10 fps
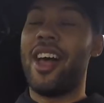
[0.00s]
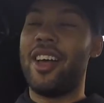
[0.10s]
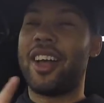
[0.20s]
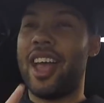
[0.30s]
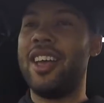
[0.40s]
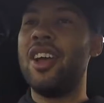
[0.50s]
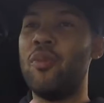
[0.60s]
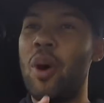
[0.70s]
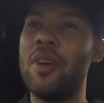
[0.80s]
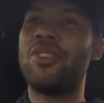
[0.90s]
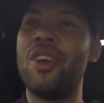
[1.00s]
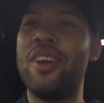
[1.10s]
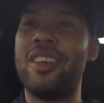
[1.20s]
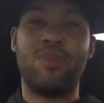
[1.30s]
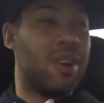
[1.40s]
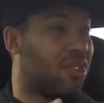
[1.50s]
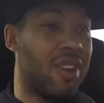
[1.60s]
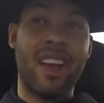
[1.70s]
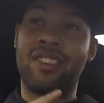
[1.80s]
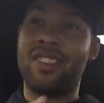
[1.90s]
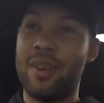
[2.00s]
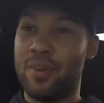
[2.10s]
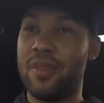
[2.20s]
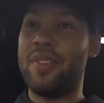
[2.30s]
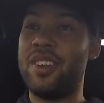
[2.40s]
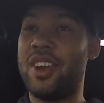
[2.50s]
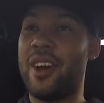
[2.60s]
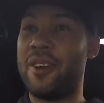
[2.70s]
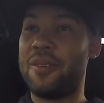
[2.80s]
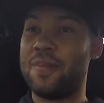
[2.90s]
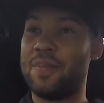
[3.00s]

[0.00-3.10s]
okay. What we'll do is we'll do a separate video